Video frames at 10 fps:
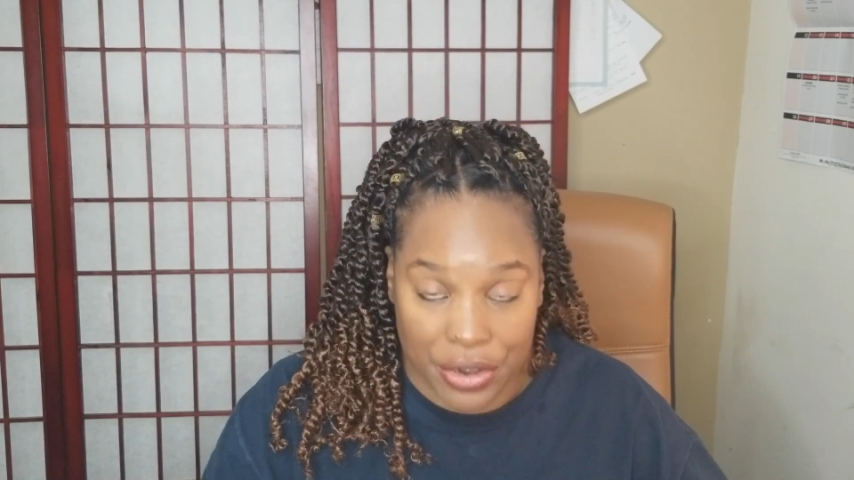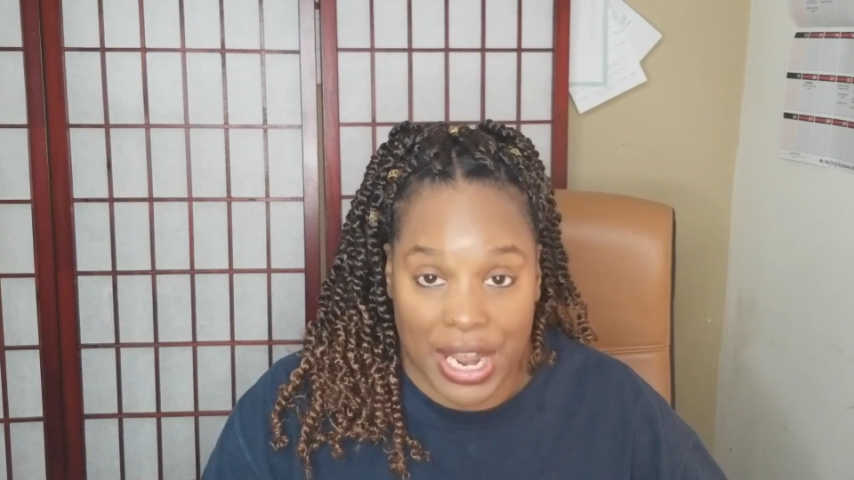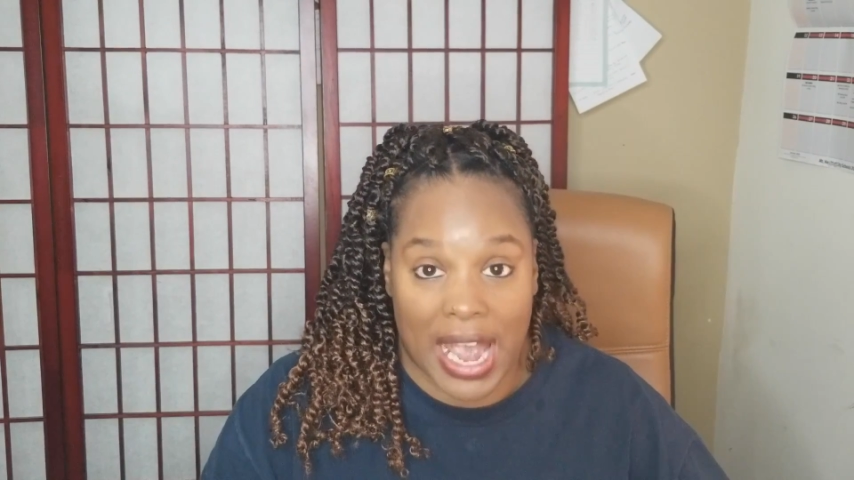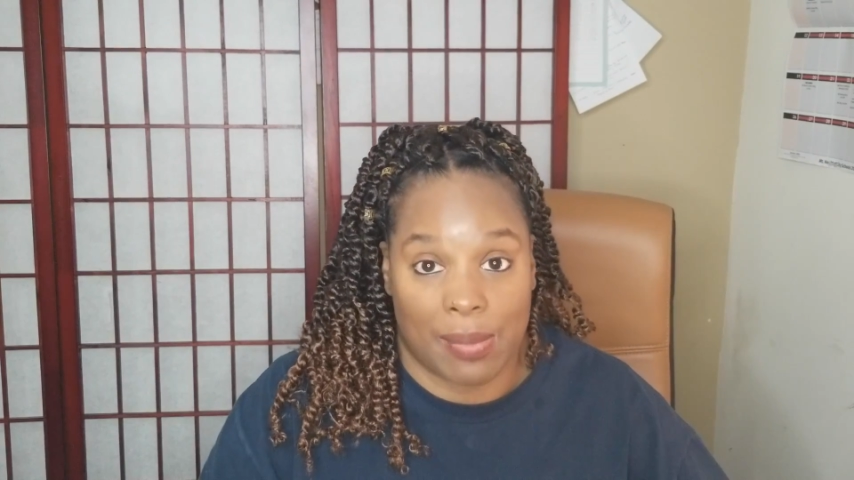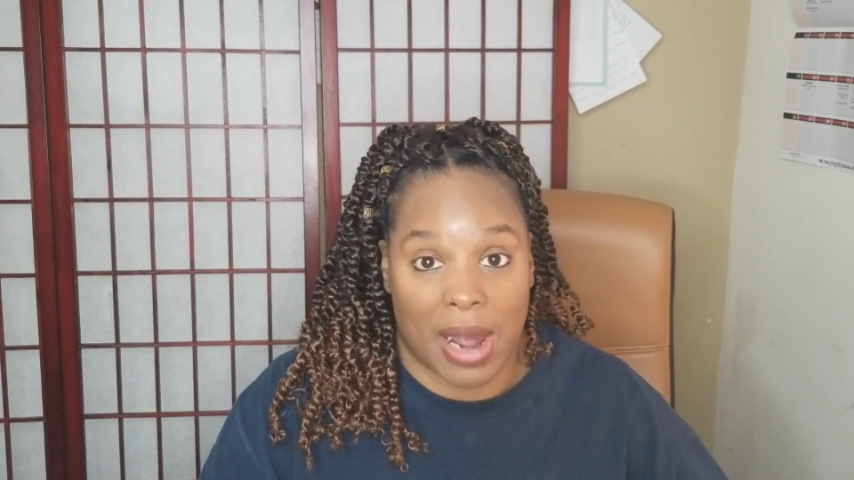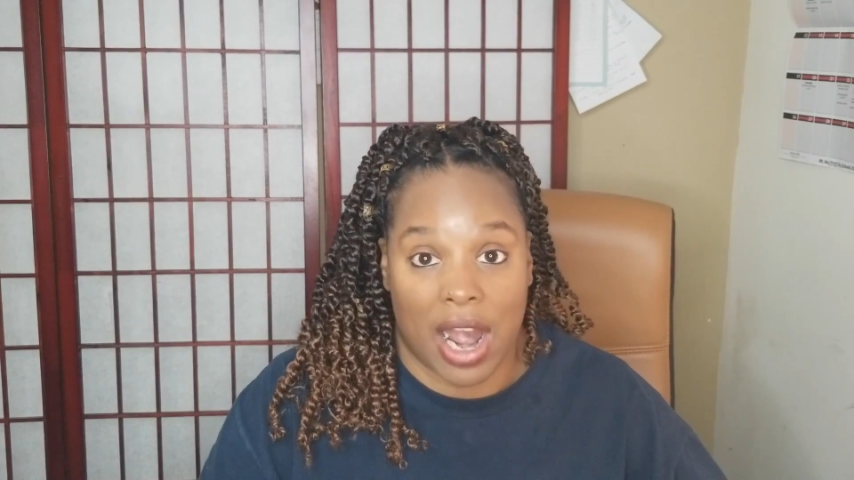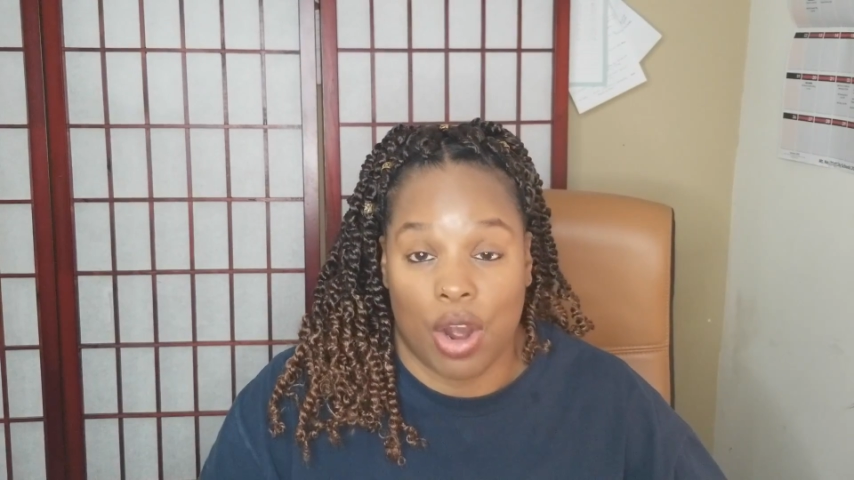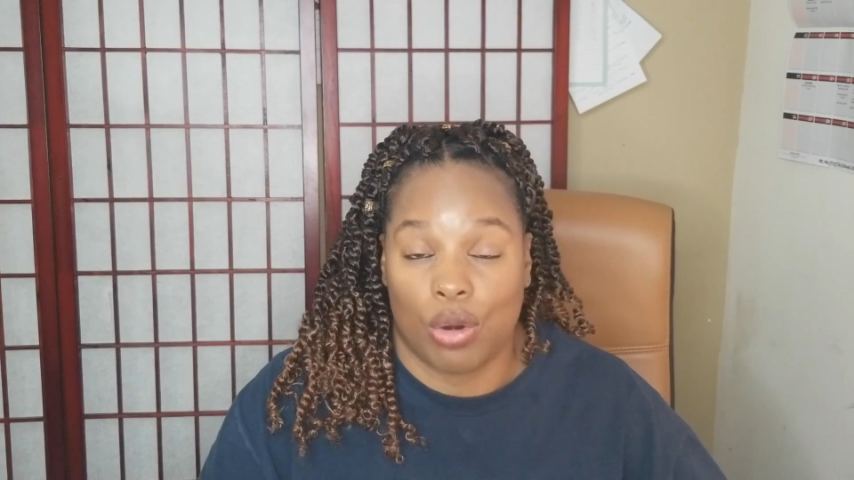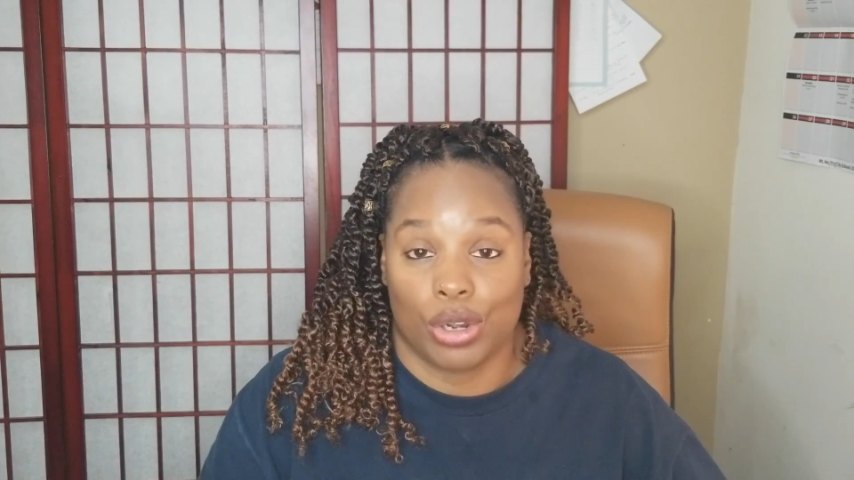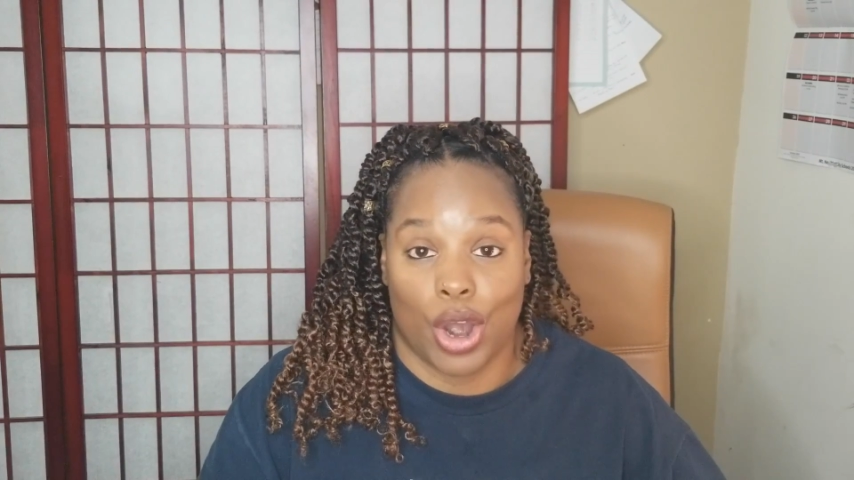Now, my
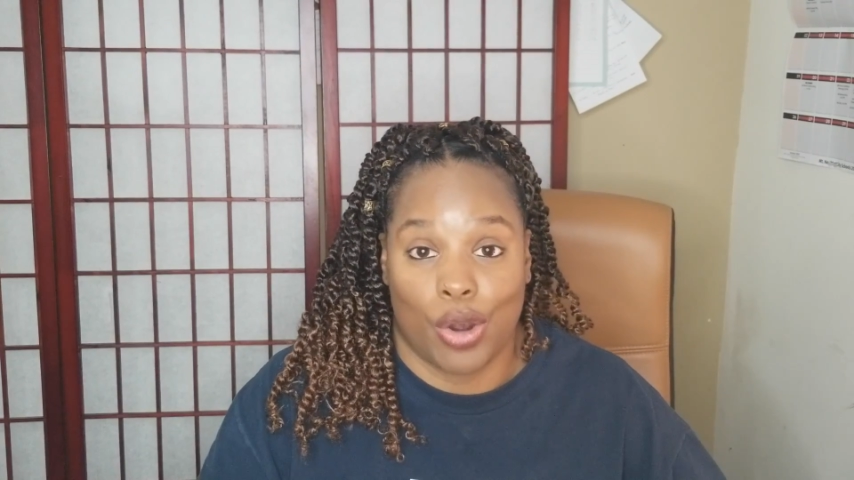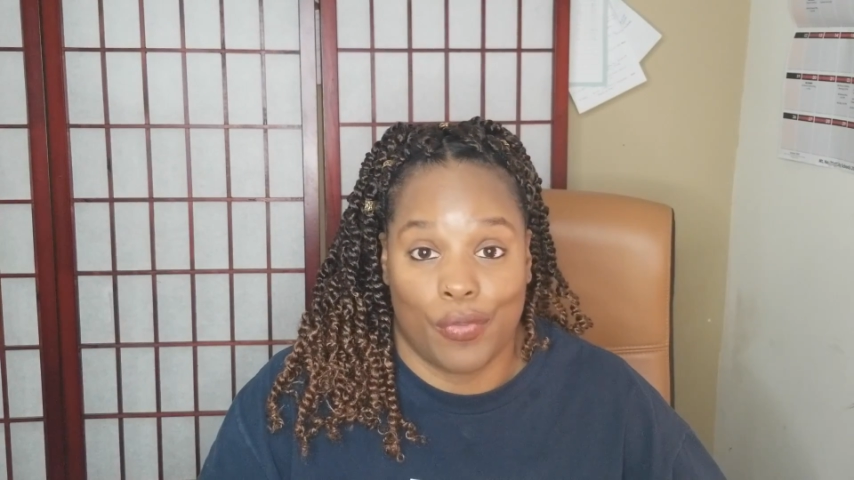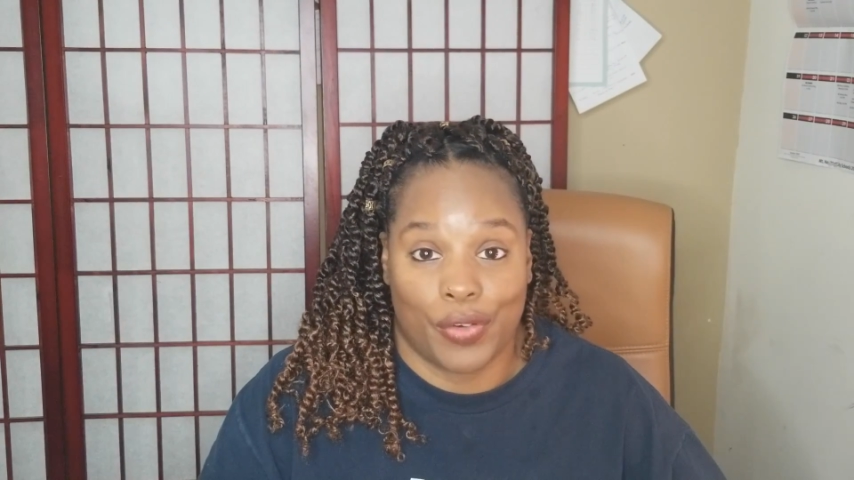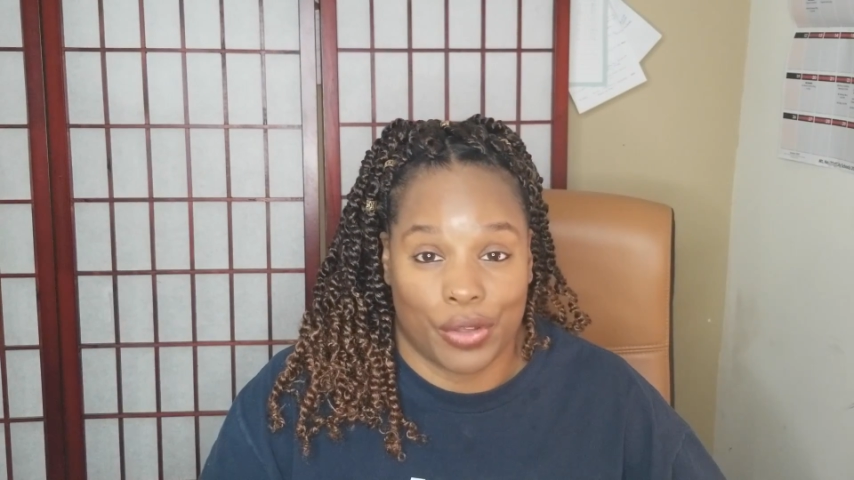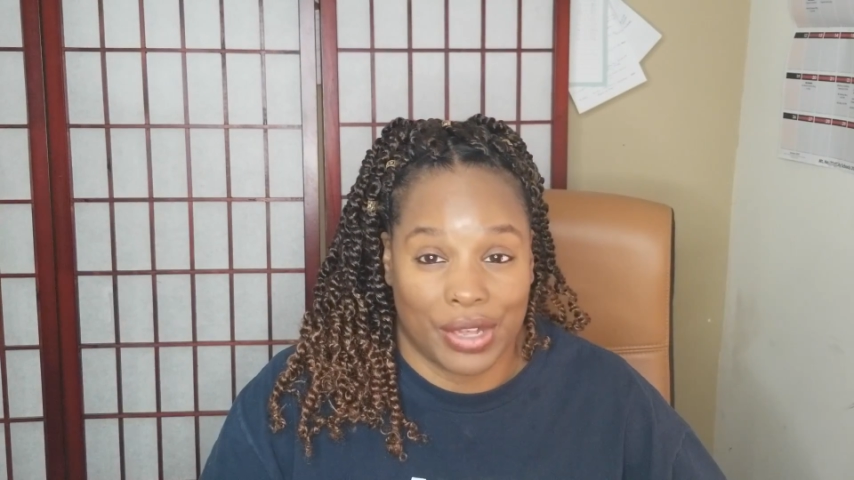whole goal for